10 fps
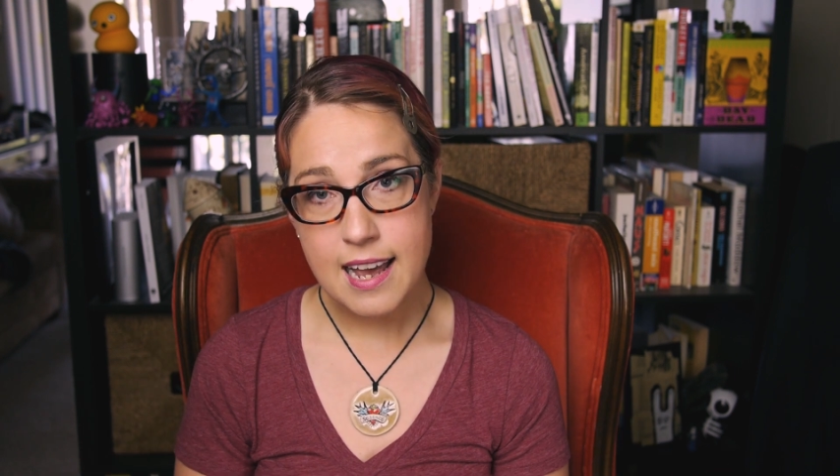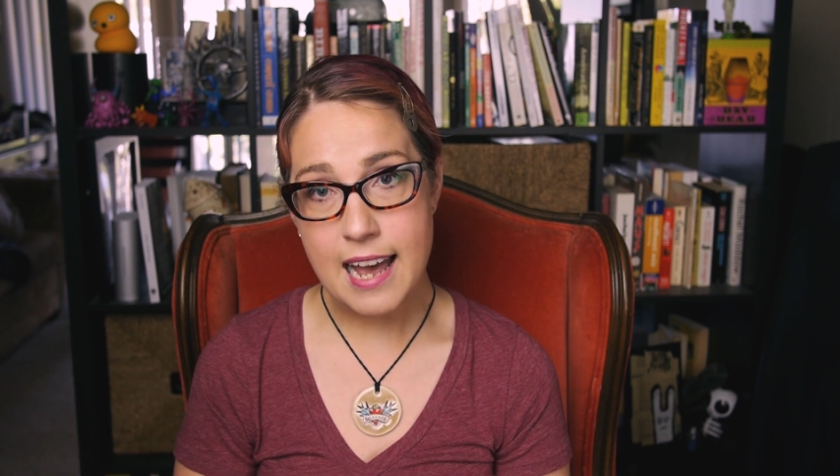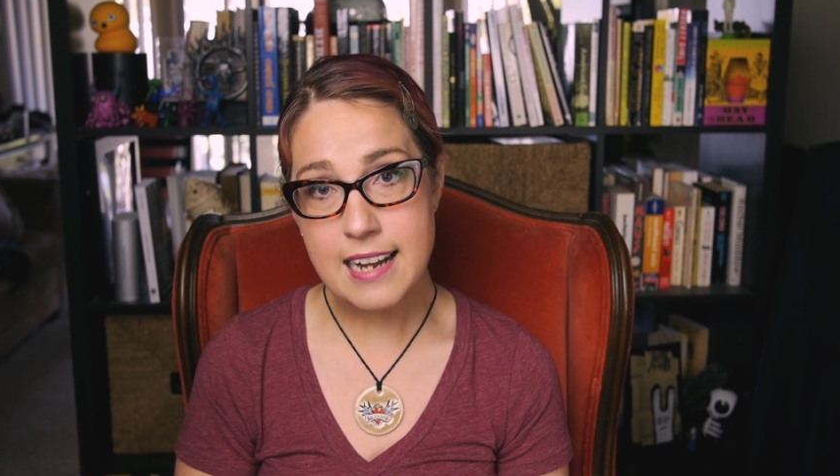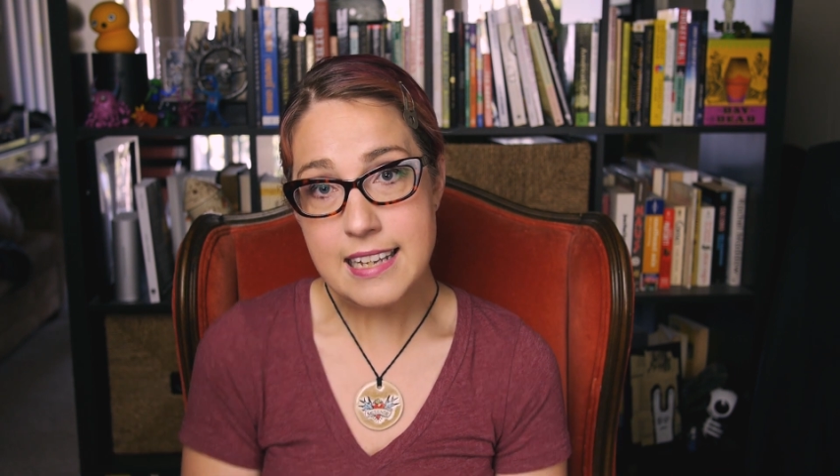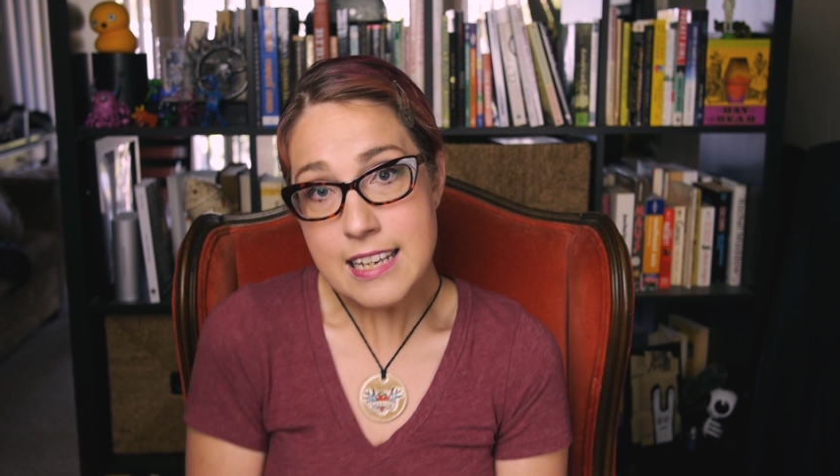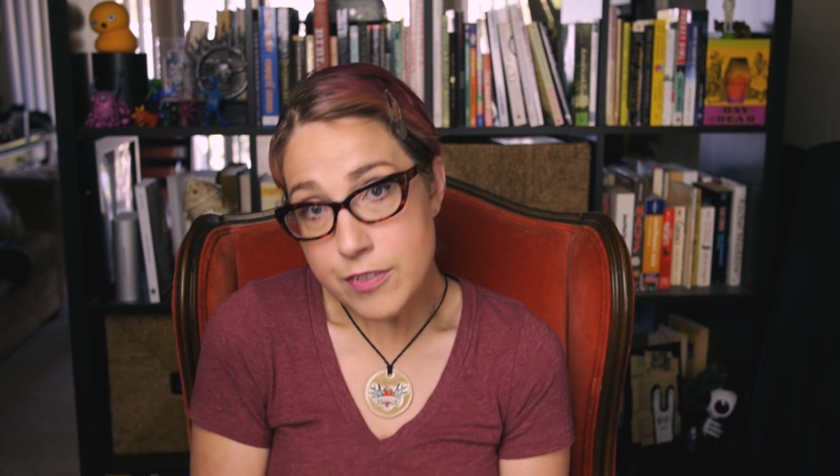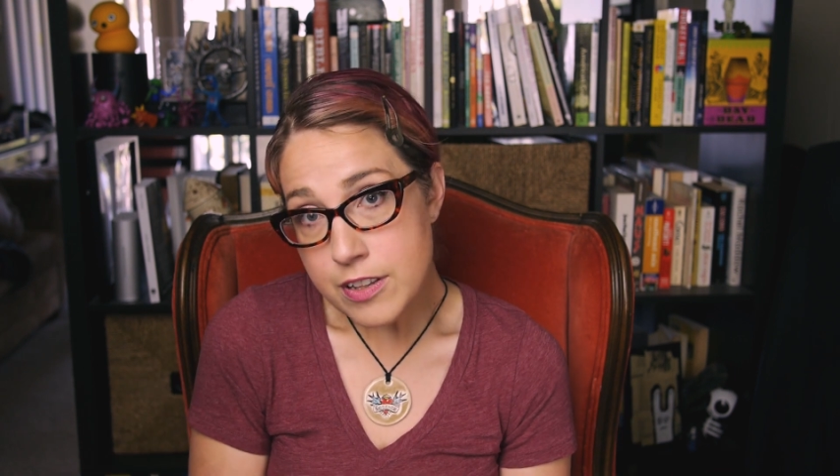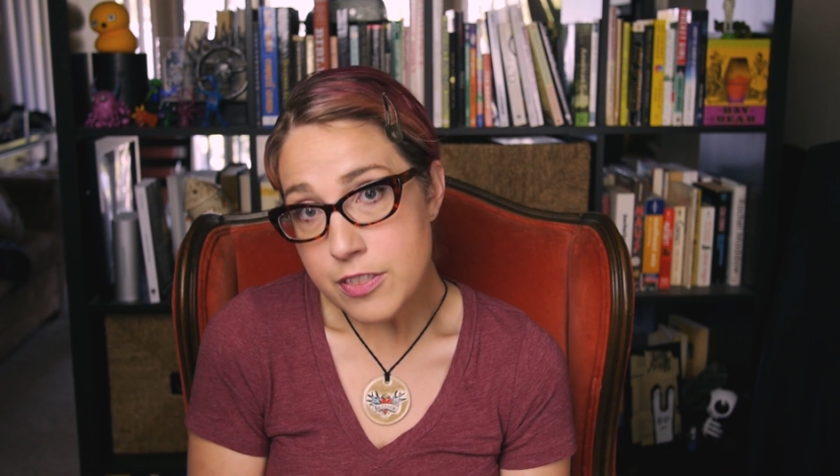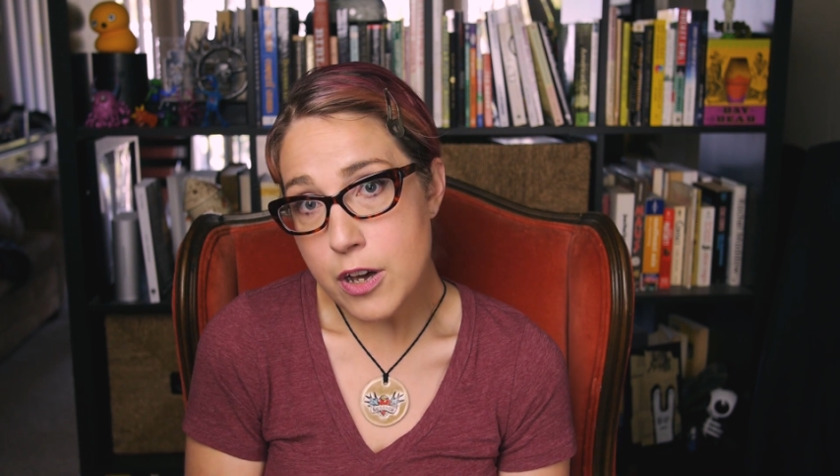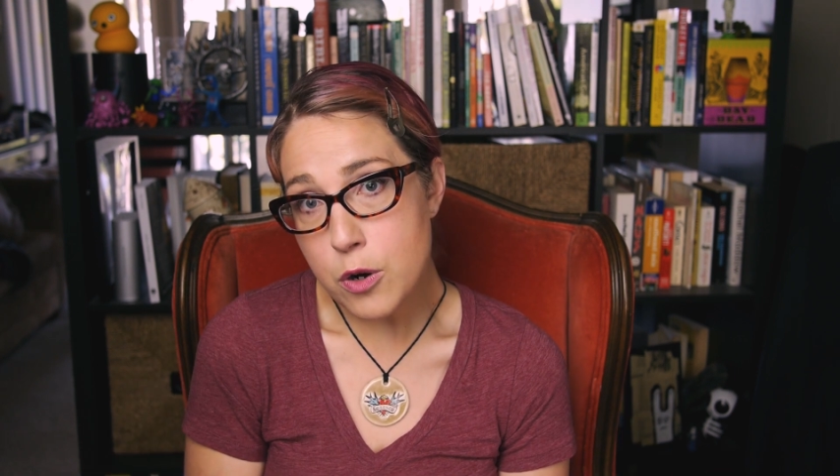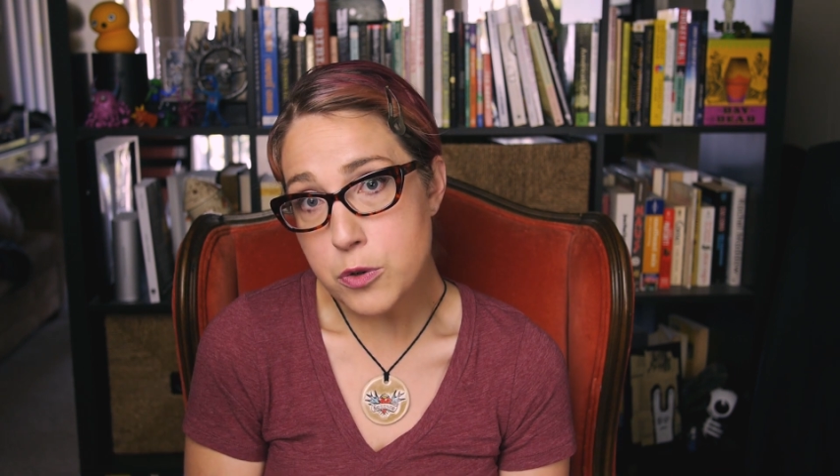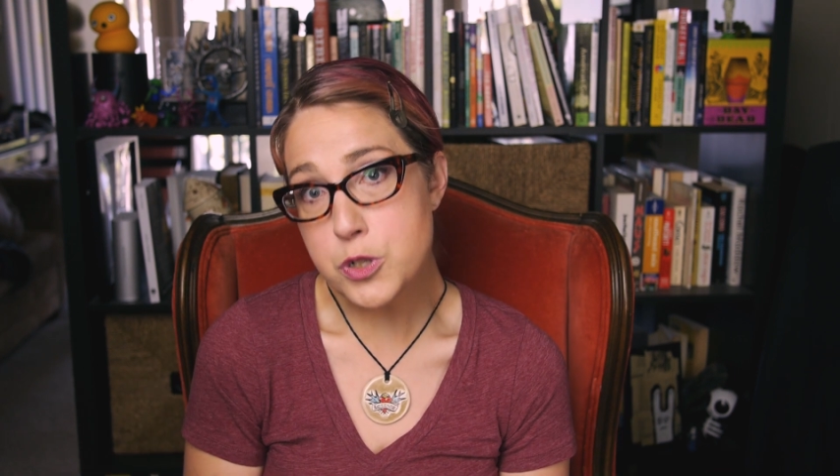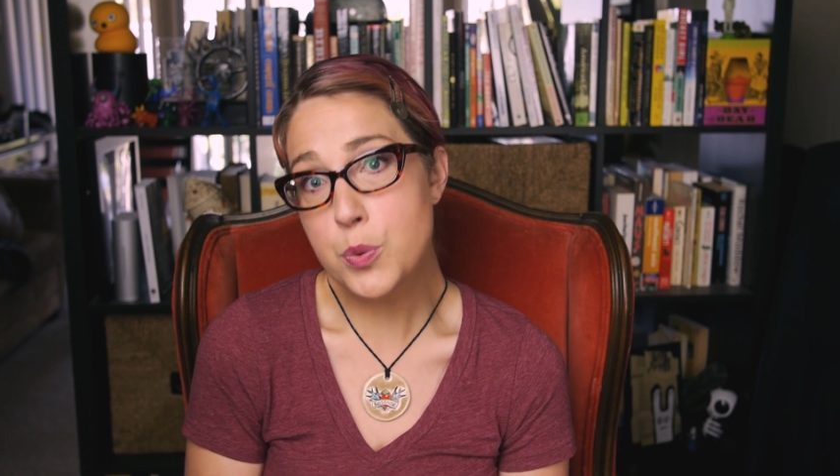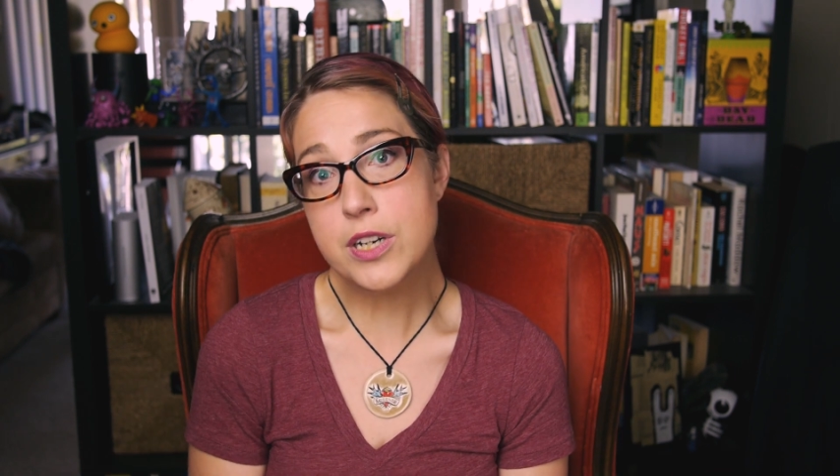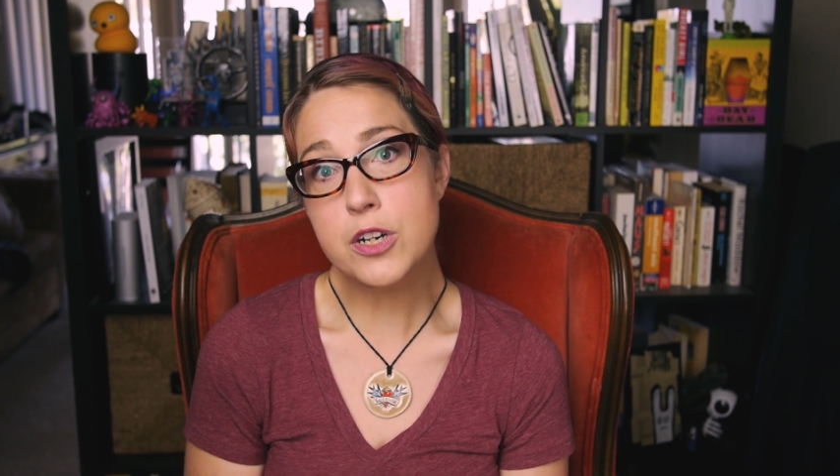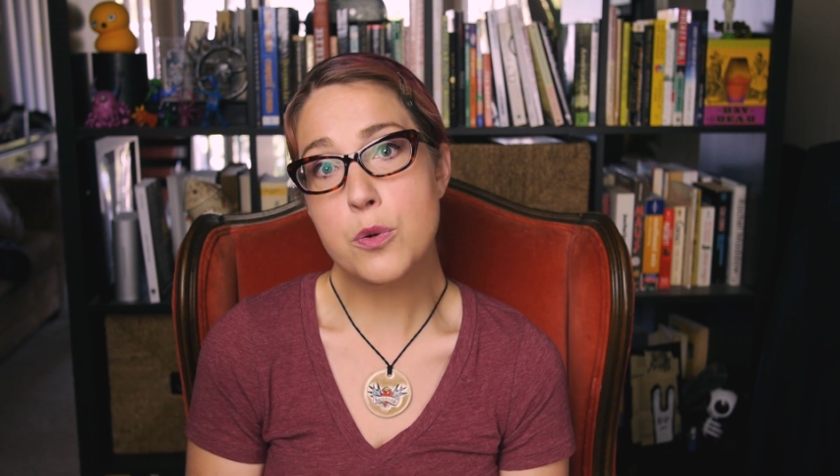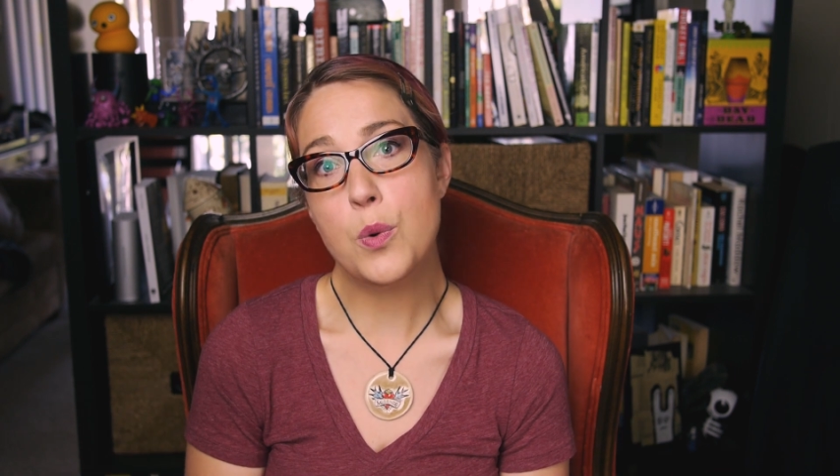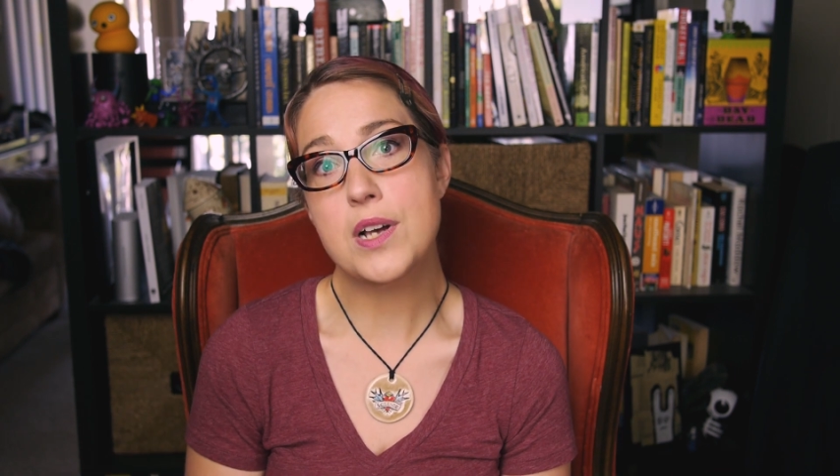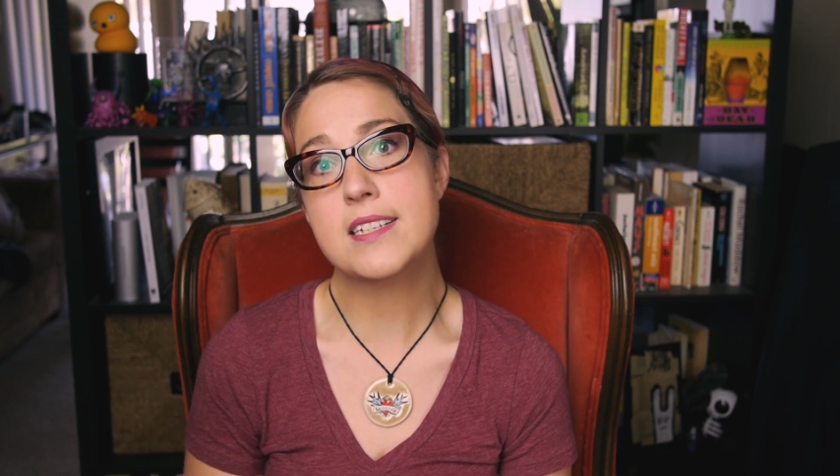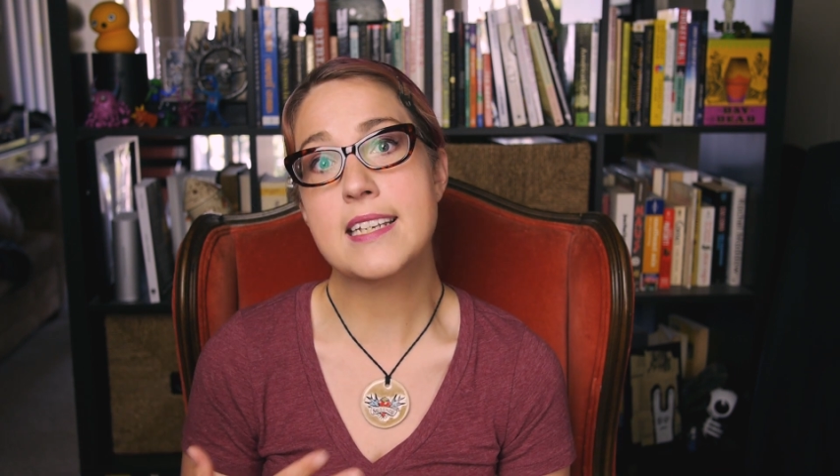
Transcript: And even though Twitter was